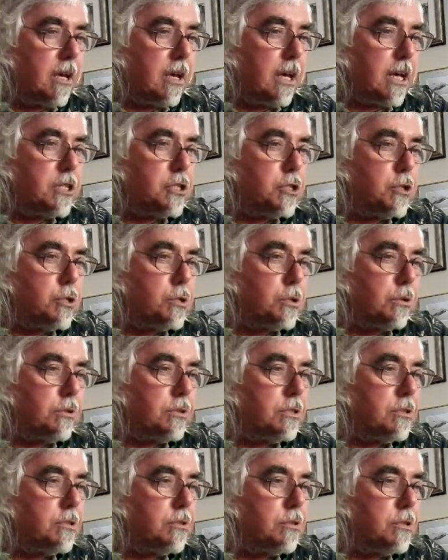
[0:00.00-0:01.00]
As usual
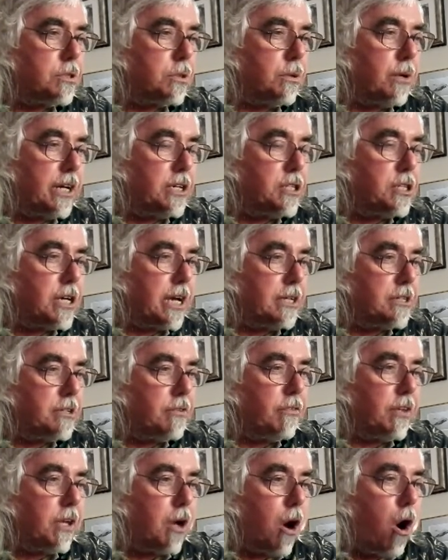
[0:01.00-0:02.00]
to do so, I
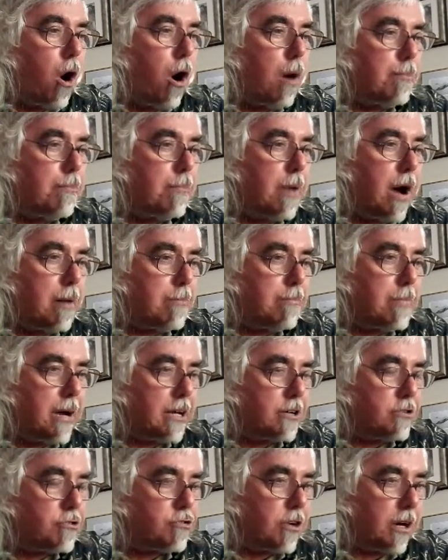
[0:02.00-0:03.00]
chanted the Om
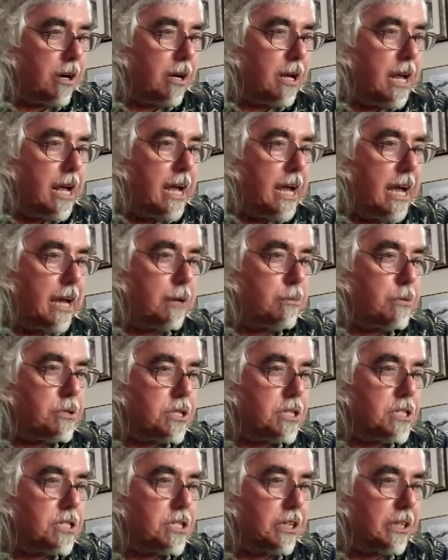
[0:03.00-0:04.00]
mantra and was
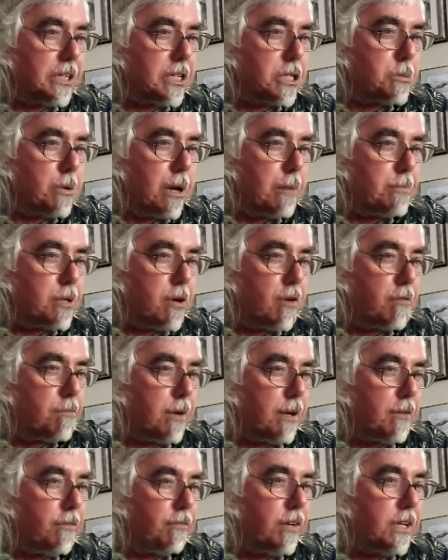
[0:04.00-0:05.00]
instantly swept off
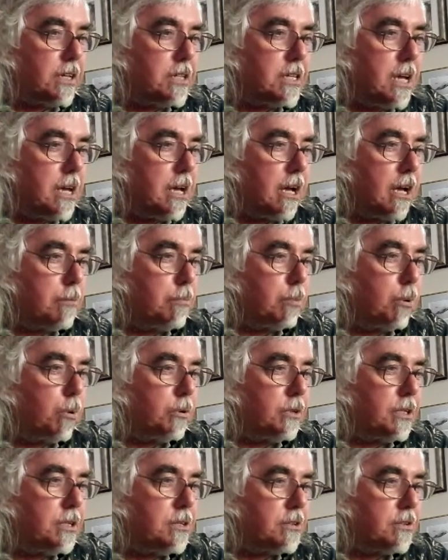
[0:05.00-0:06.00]
my feet and
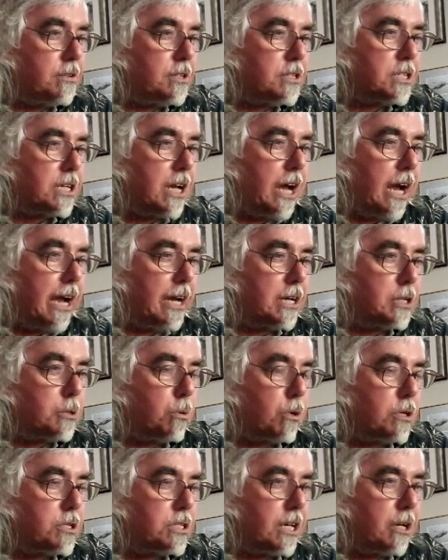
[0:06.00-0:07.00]
pulled into the sky
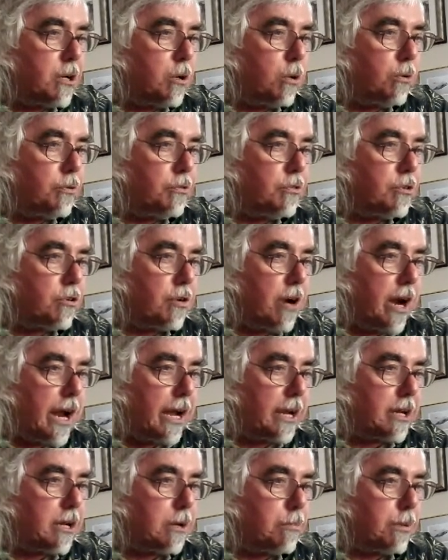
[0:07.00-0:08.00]
towards a golden
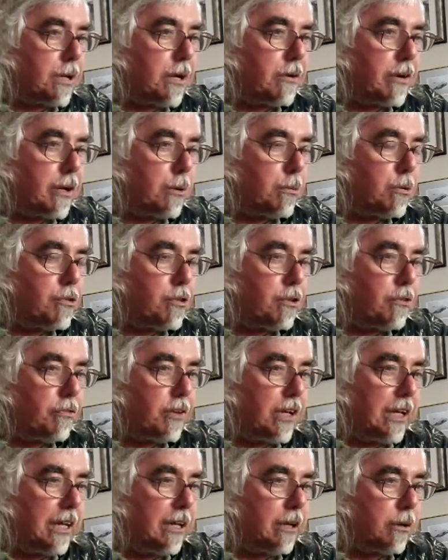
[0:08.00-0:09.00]
crack appearing within the
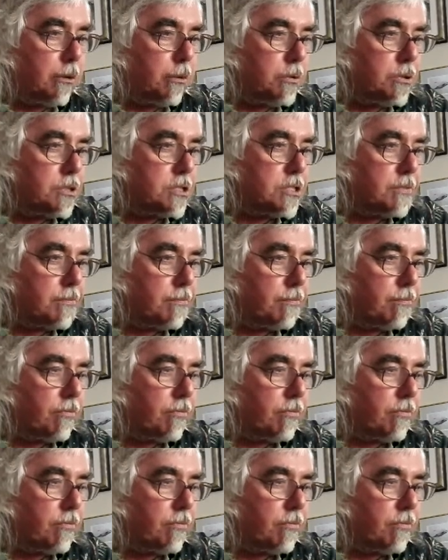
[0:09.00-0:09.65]
clouds.